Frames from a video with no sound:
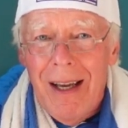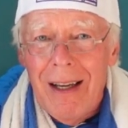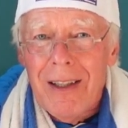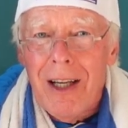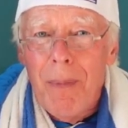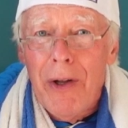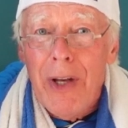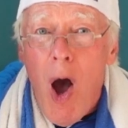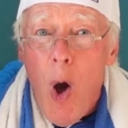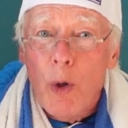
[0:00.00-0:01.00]
And come
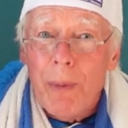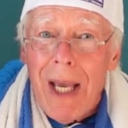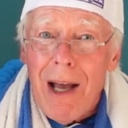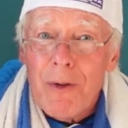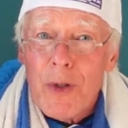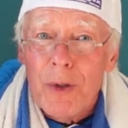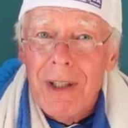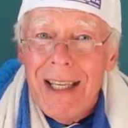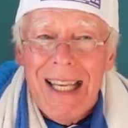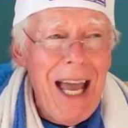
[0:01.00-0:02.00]
on, Oldham
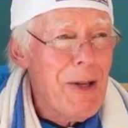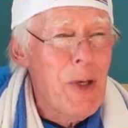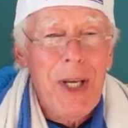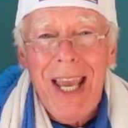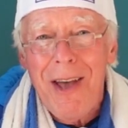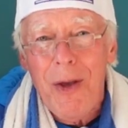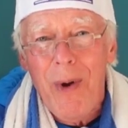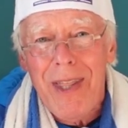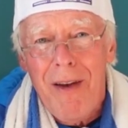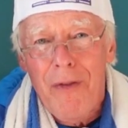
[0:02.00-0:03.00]
Council, get together
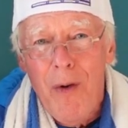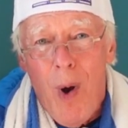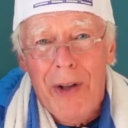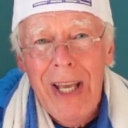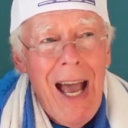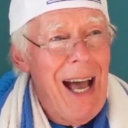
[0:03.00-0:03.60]
with everyone